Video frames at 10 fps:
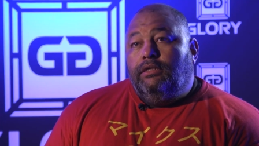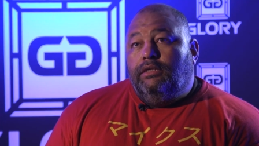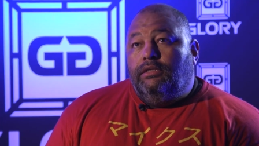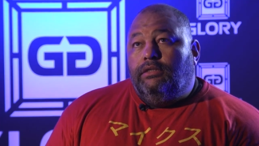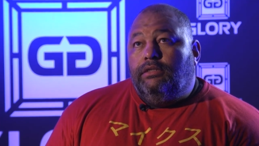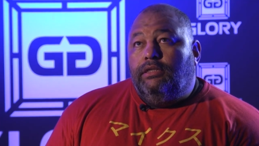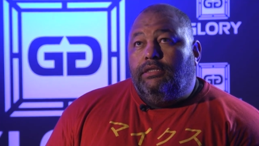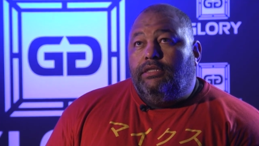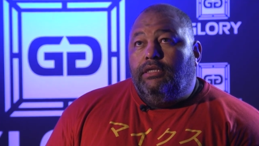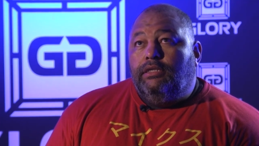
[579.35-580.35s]
Oh,
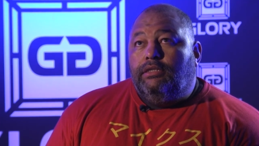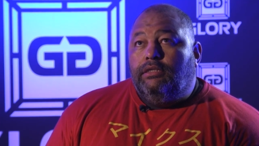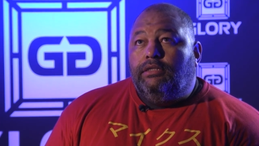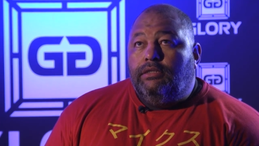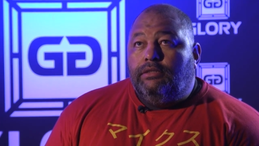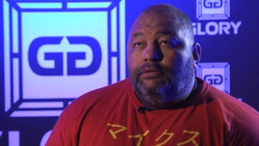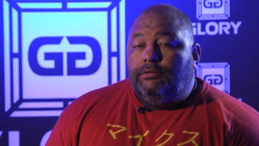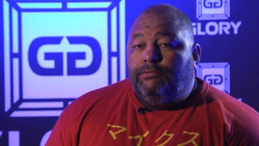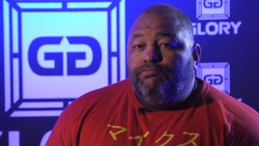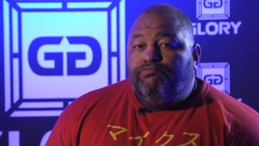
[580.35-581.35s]
I think
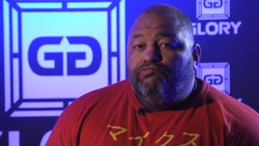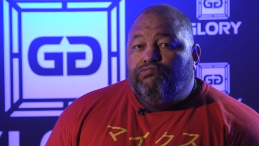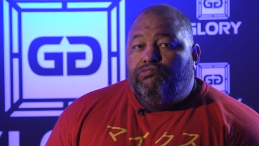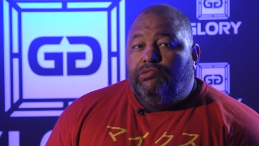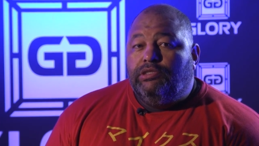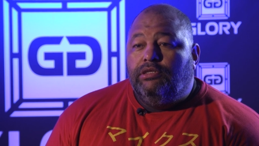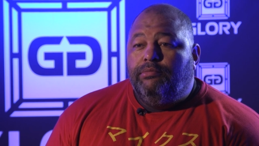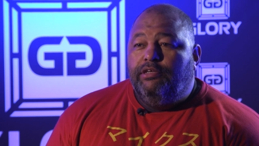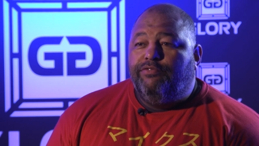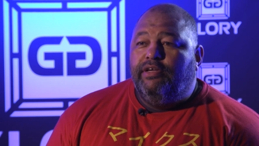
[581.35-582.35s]
uh, it's going to
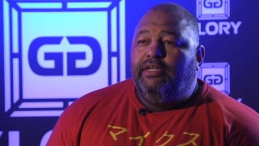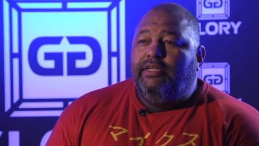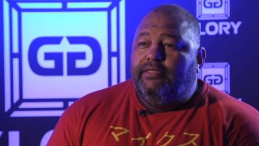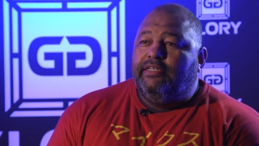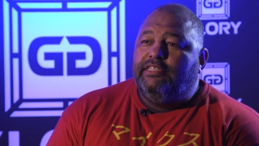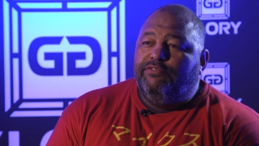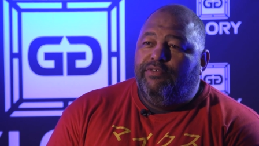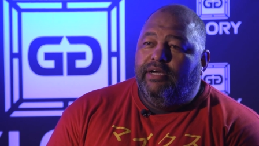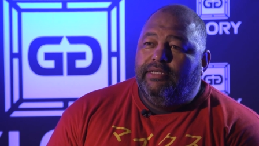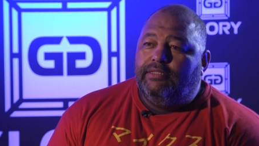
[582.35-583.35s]
be a very interesting
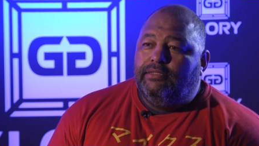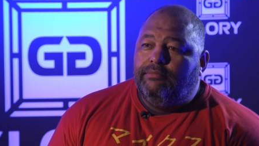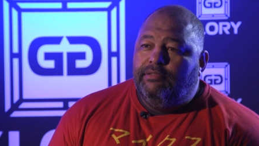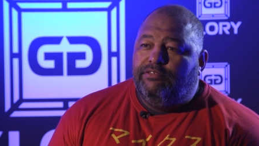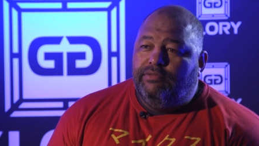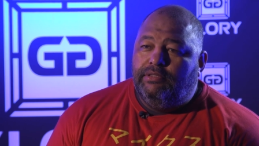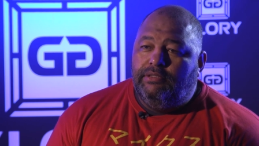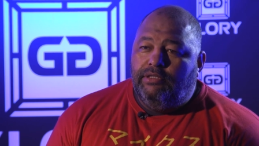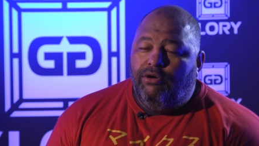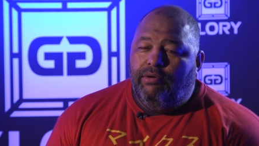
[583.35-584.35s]
fight
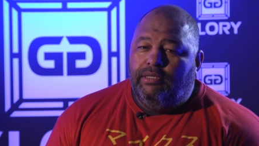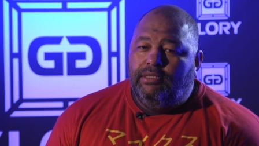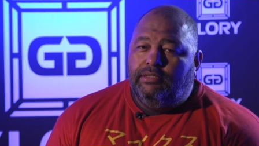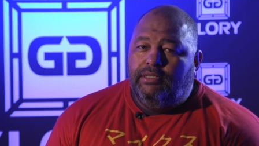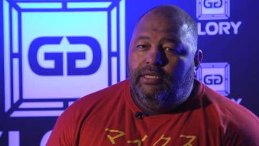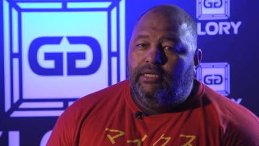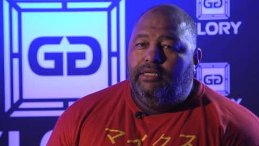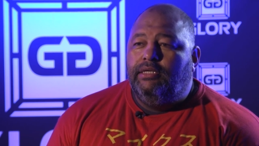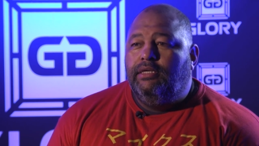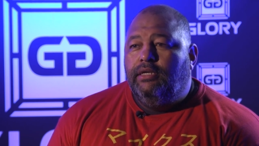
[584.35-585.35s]
between Johan and
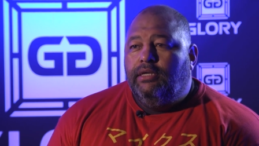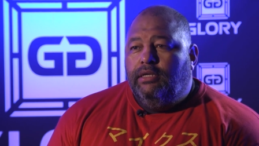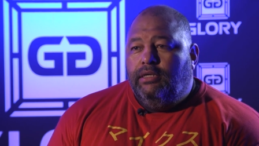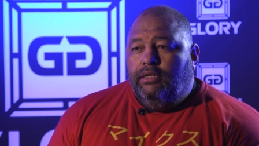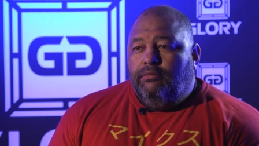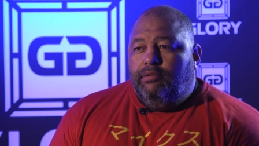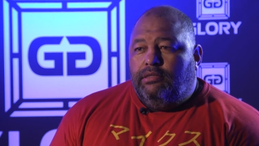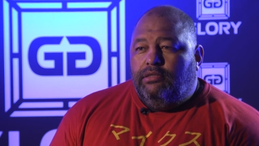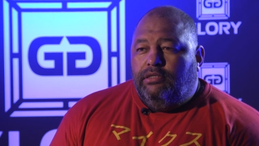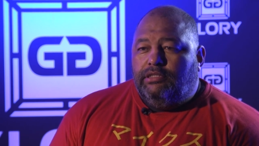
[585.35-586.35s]
Nieky.
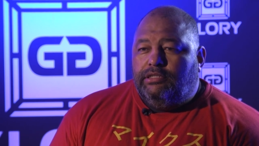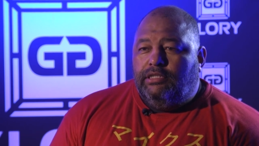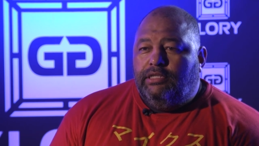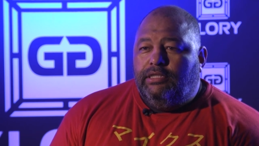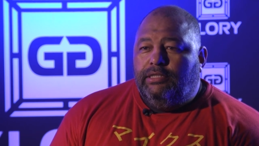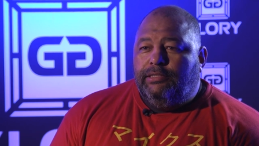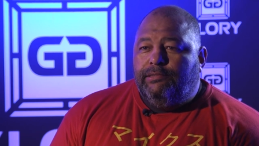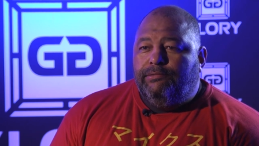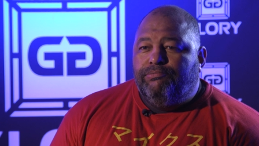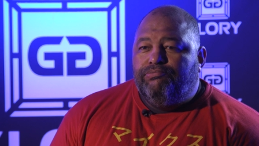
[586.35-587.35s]
Because,
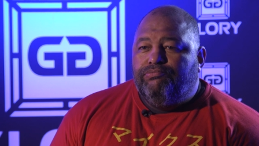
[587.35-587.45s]
uh,